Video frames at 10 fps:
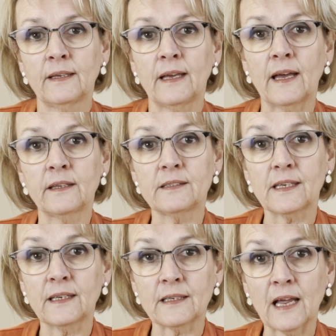and
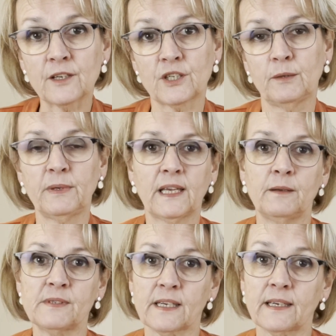it actually
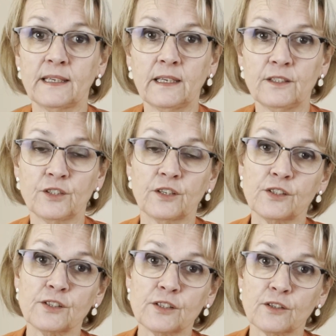became second nature
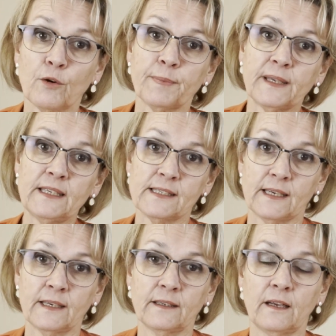to stop
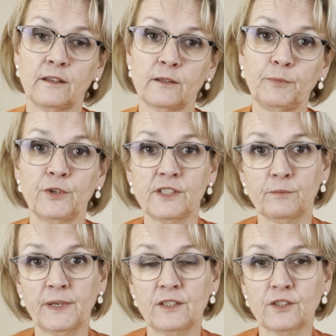eating at the point of
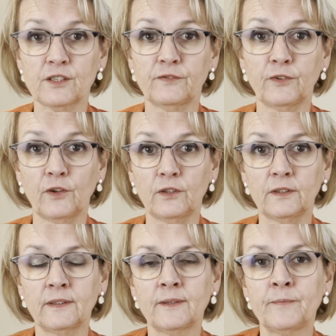being just full.